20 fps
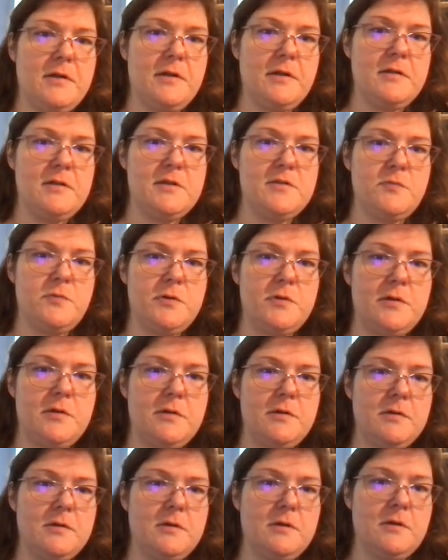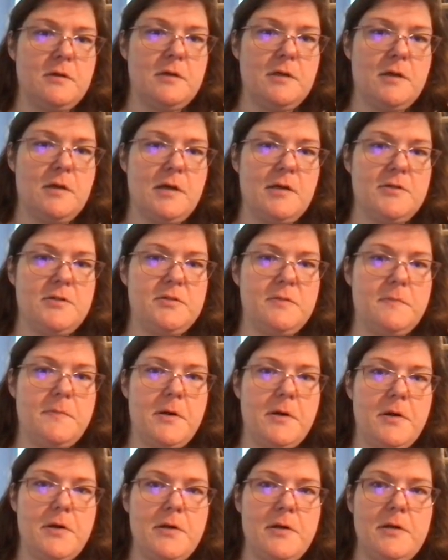like this one called Awesome
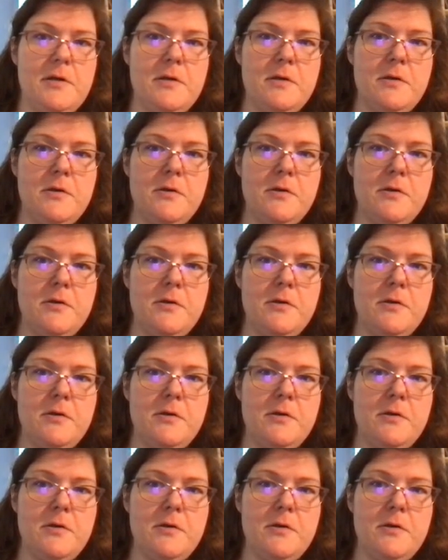Party.